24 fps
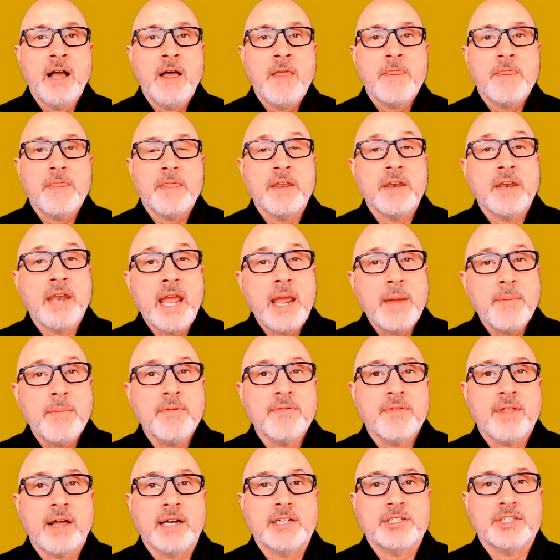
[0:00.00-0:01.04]
The name of
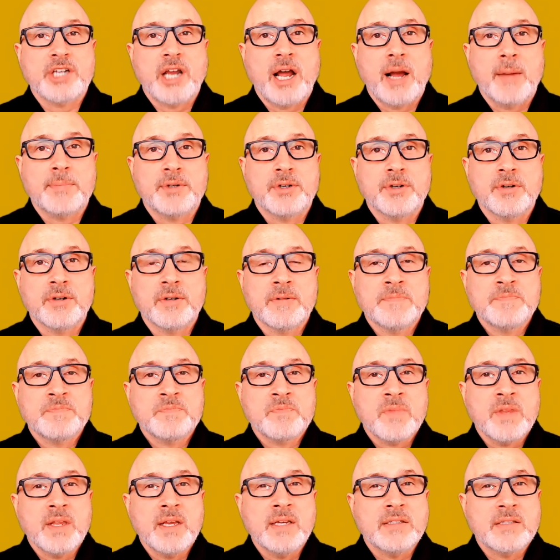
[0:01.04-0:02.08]
that chapter
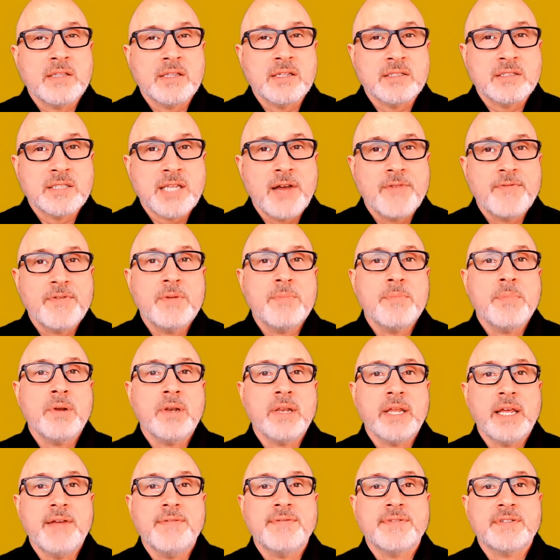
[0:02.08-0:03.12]
is The 7
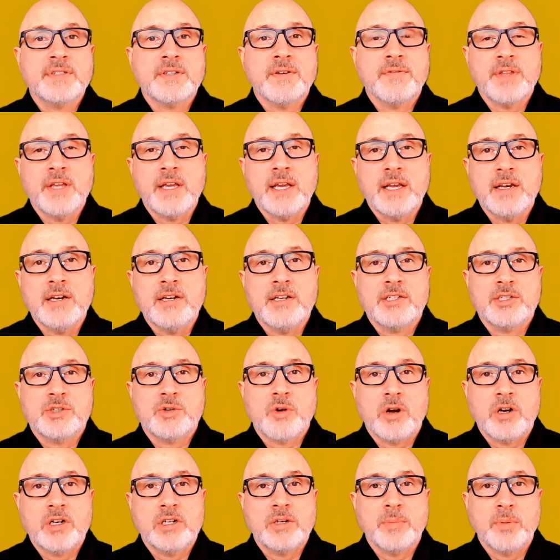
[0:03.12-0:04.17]
Beliefs of the
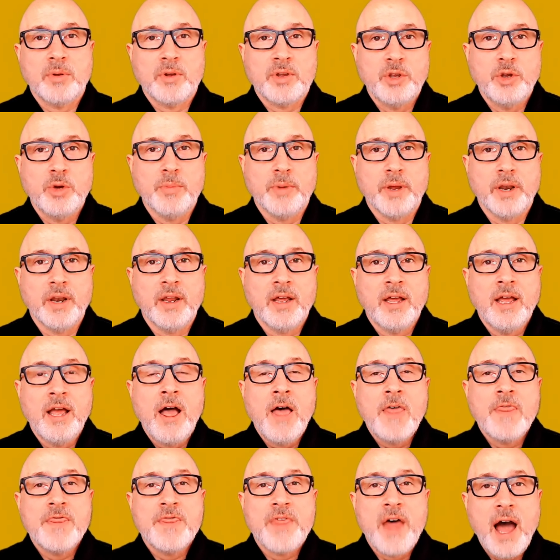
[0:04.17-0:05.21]
Indestructible Human.
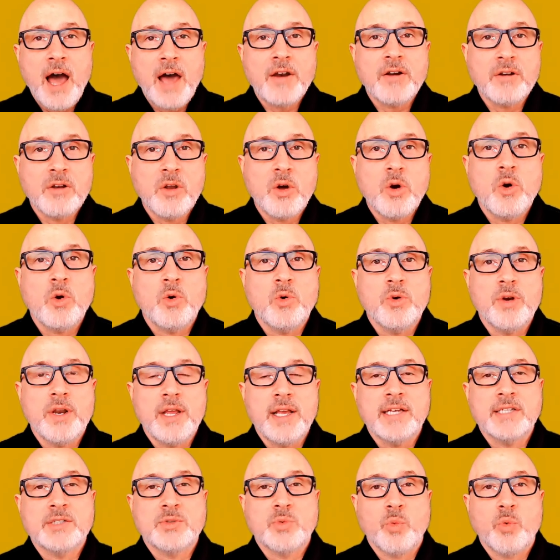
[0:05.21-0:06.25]
That alone
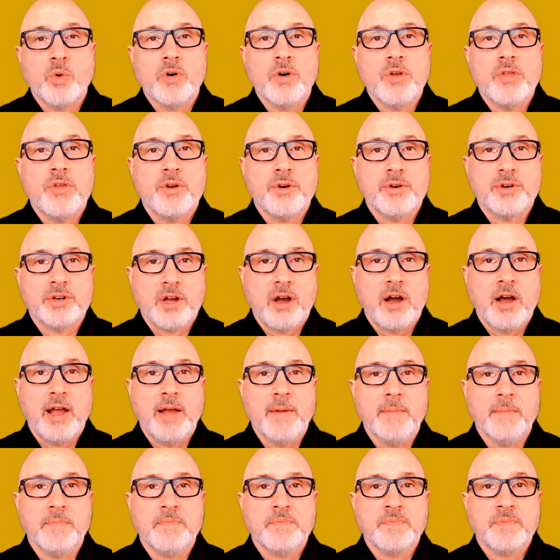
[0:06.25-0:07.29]
is worth your time.